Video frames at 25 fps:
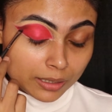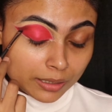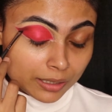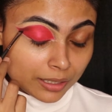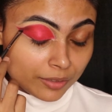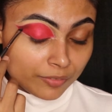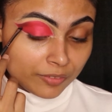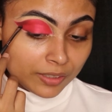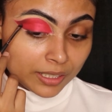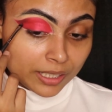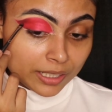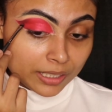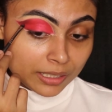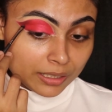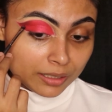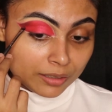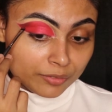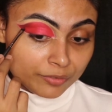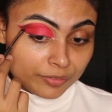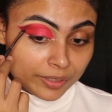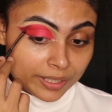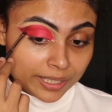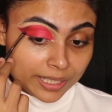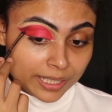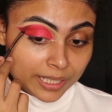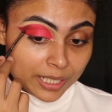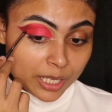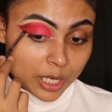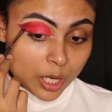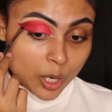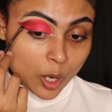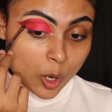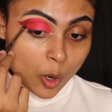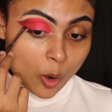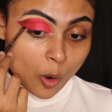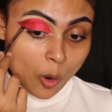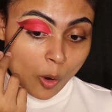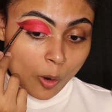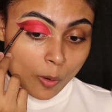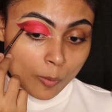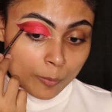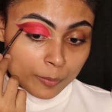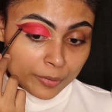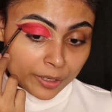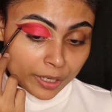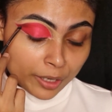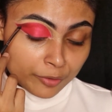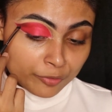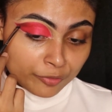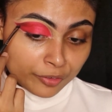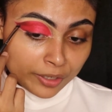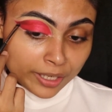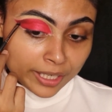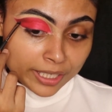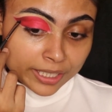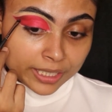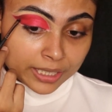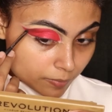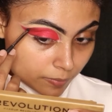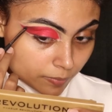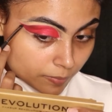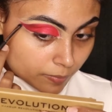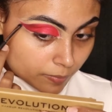giving it a very ombre effect,